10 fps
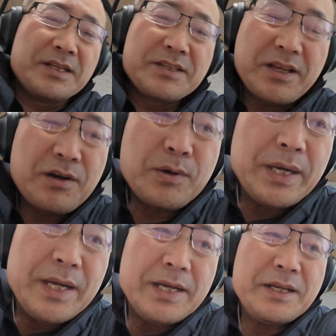So
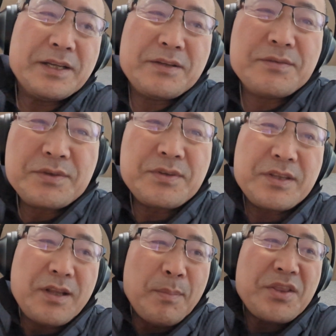
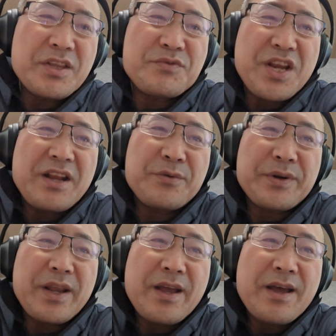the month of
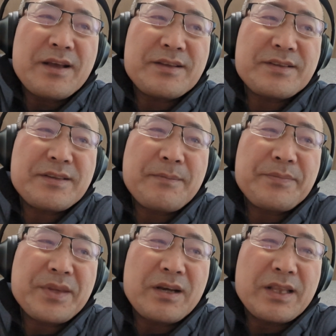January has
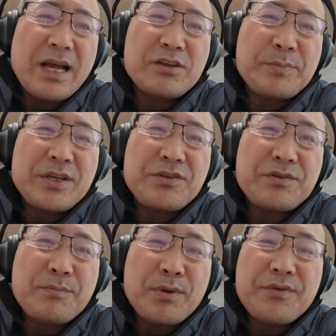allowed me
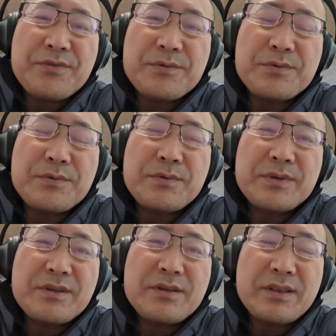to burn through
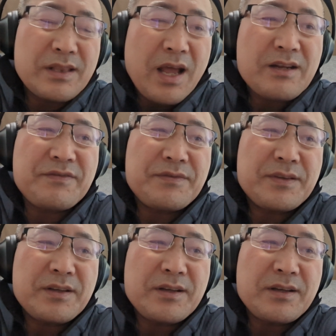a lot of
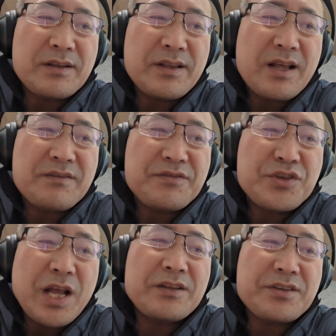
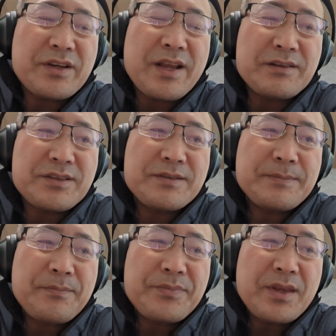challenge accounts,
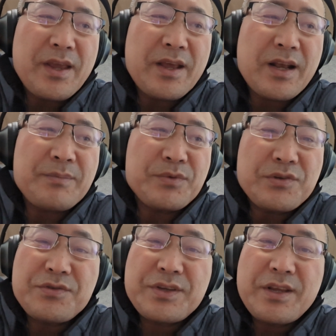and I'm
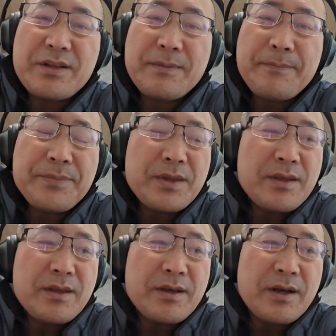using it
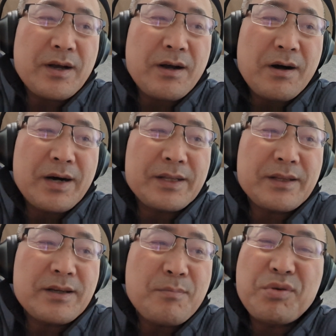
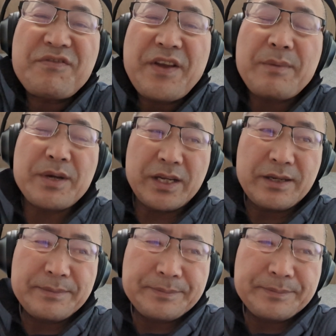on buffet money.